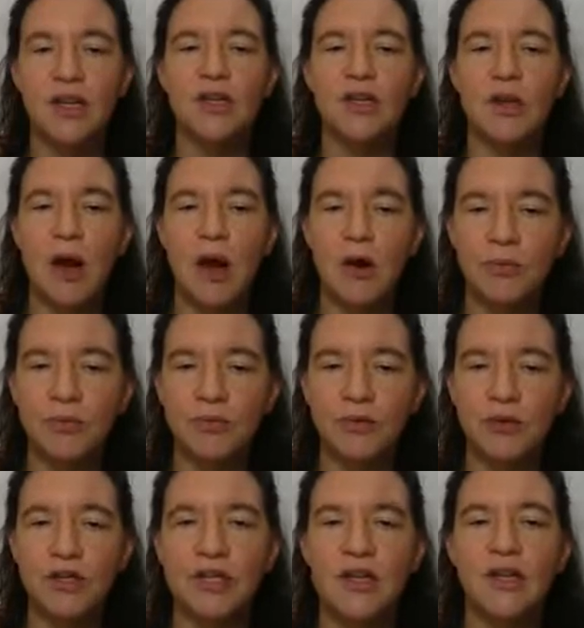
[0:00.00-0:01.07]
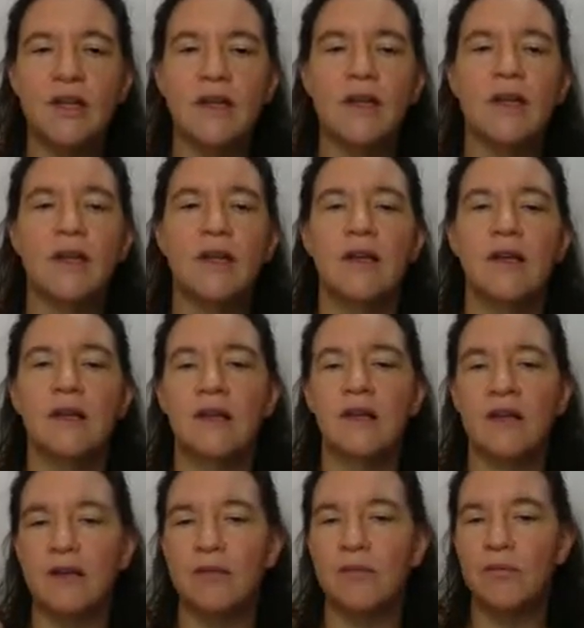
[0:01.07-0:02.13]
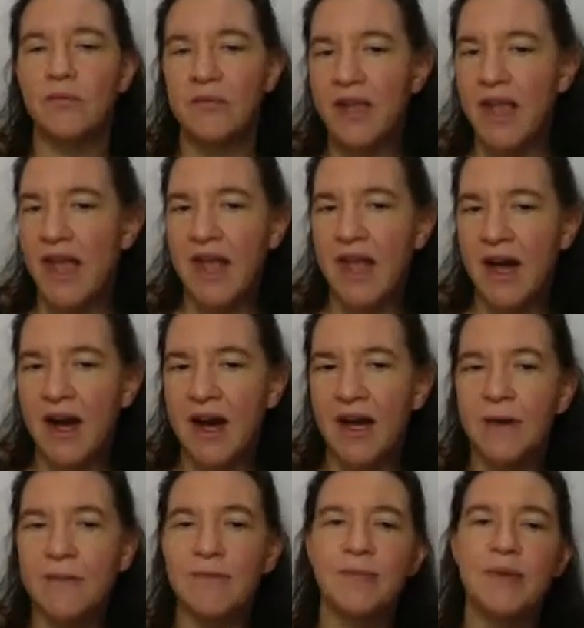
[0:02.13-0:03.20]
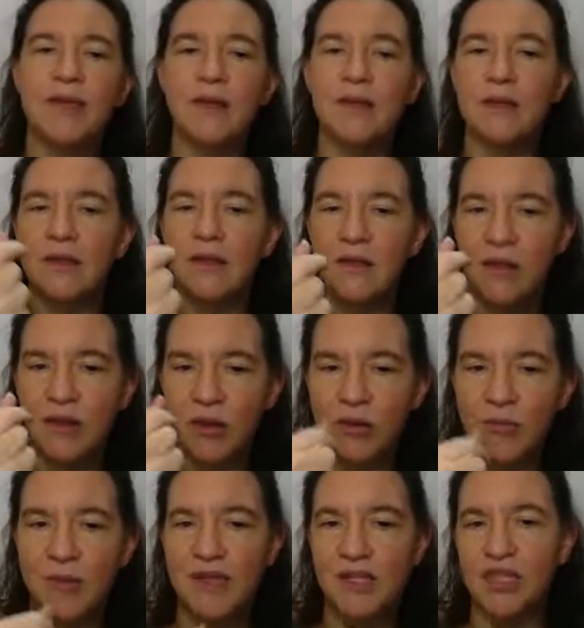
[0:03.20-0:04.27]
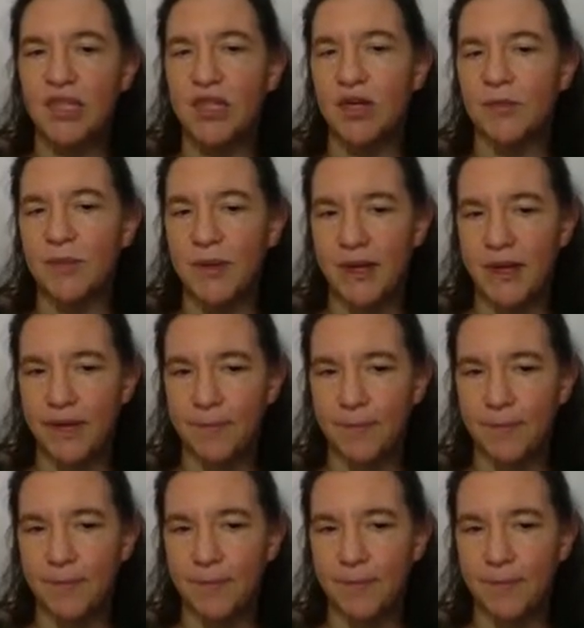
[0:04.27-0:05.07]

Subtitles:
you're outputting the AI being the log base g of pi.